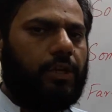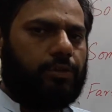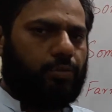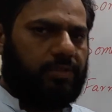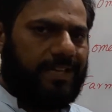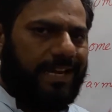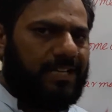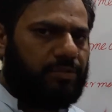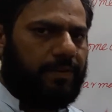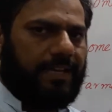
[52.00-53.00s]
So
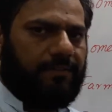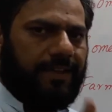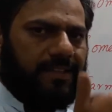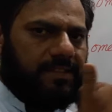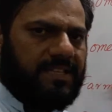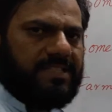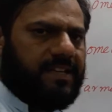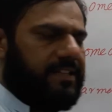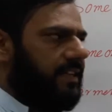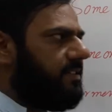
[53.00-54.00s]
that's why when this
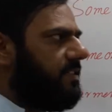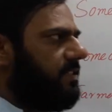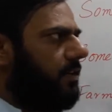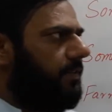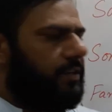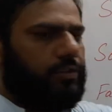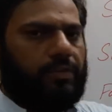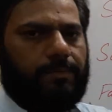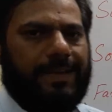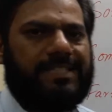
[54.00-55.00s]
sentence is converted to
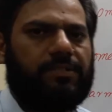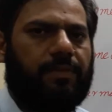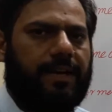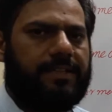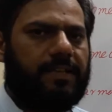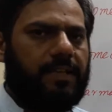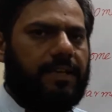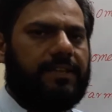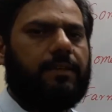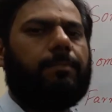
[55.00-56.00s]
the passive voice,
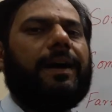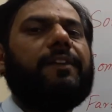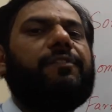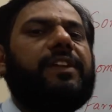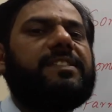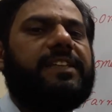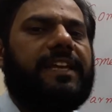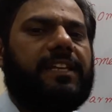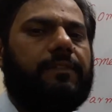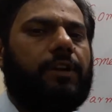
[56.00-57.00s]
in the by phrase
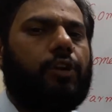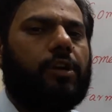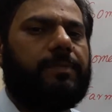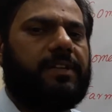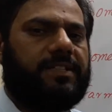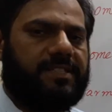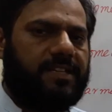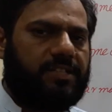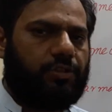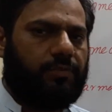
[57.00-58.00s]
area will not be
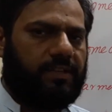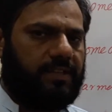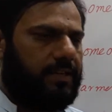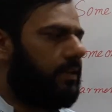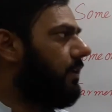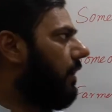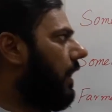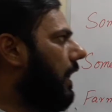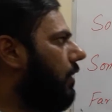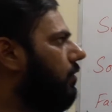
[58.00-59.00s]
discussed over there.
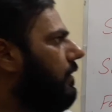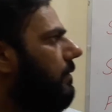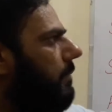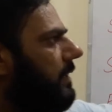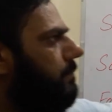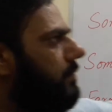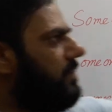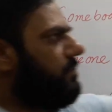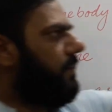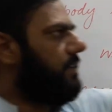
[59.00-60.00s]
How? My
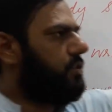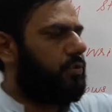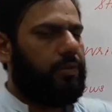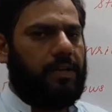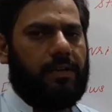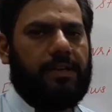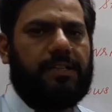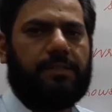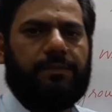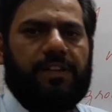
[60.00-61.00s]
purse was stolen.
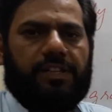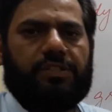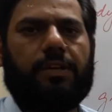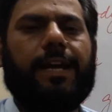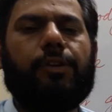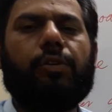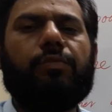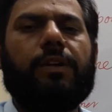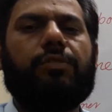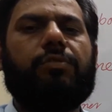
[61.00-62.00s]
It's finished. I don't
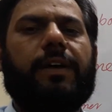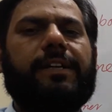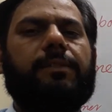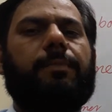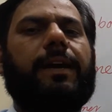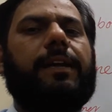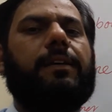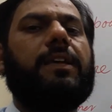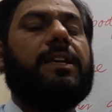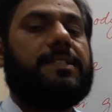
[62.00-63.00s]
want to write by
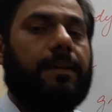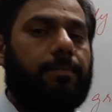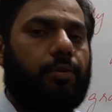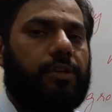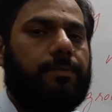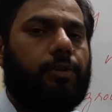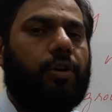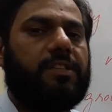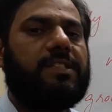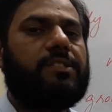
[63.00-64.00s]
somebody because this is